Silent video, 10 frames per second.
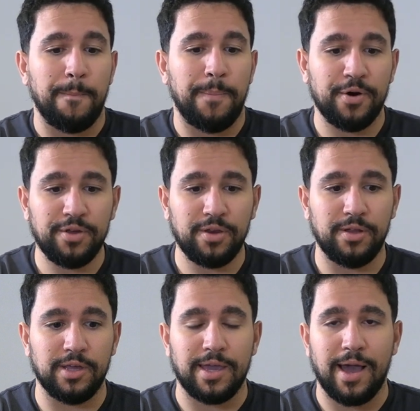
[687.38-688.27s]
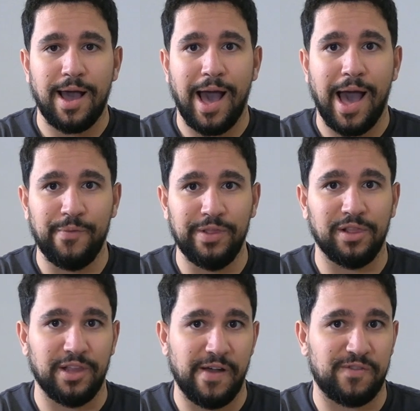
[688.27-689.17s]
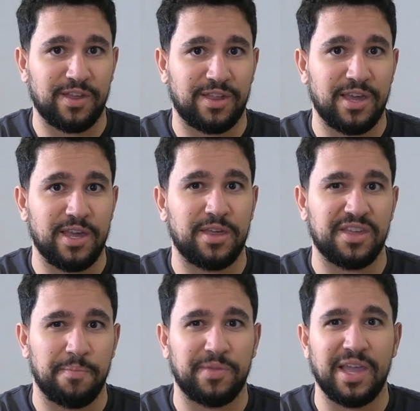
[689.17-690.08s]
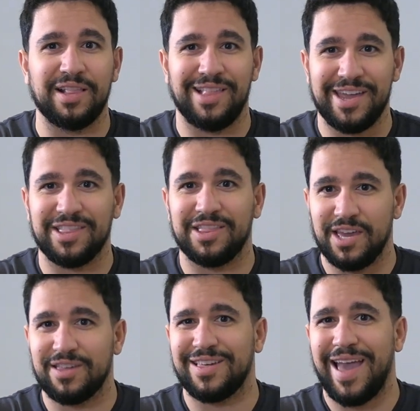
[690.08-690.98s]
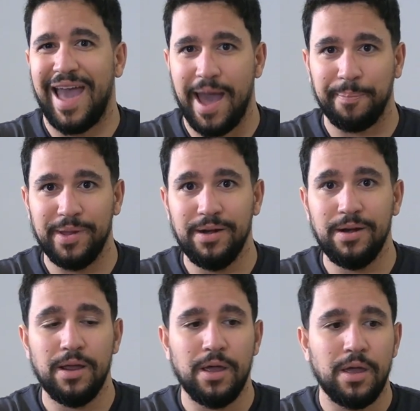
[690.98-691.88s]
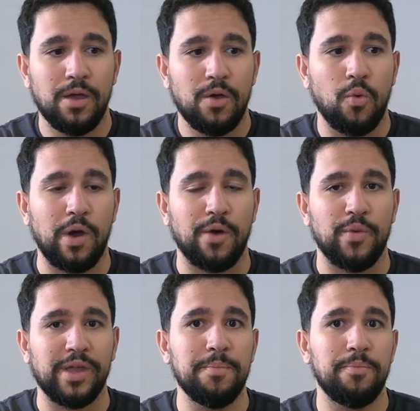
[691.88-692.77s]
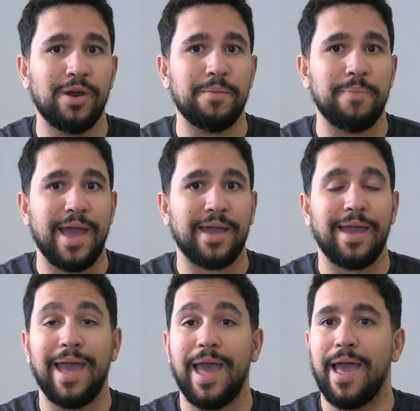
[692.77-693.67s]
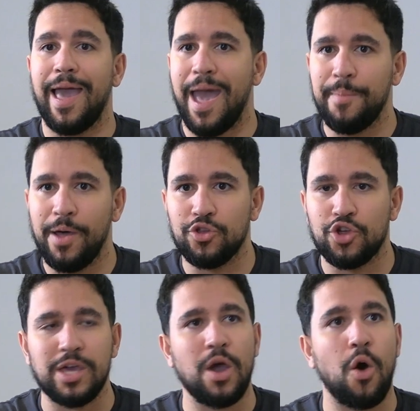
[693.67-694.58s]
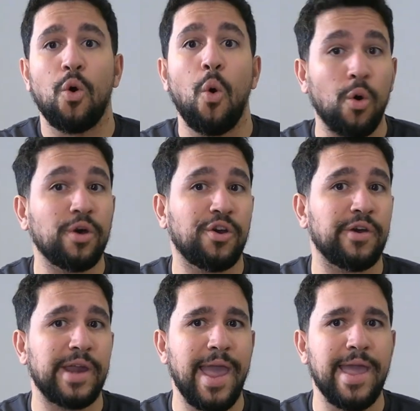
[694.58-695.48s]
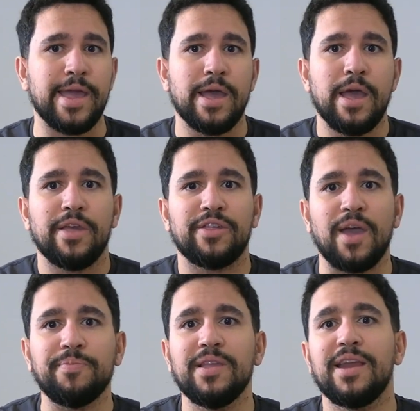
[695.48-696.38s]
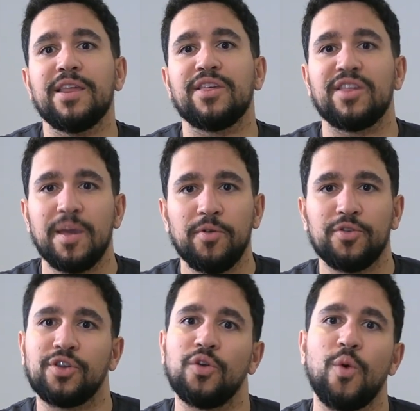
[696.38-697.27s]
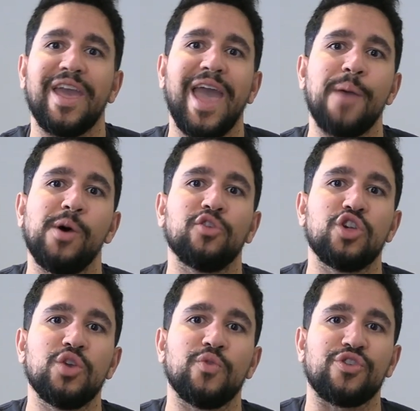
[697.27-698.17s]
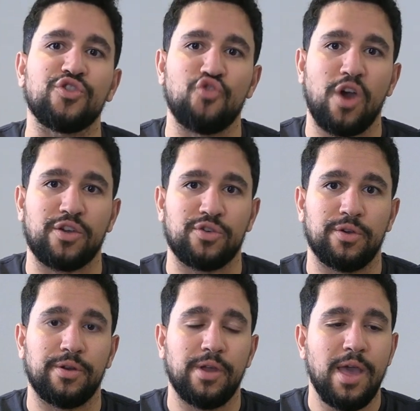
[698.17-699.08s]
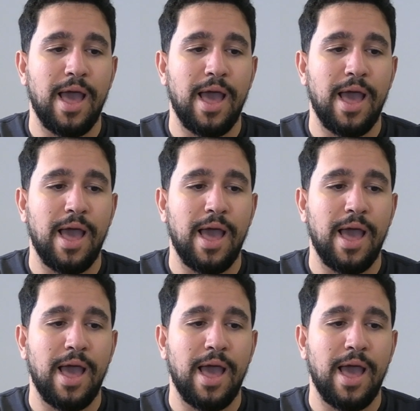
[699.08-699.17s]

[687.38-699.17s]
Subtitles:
Personally, I would love to see something like this happen, where we can bring back MLG or create something that is similar to the way MLG was structured.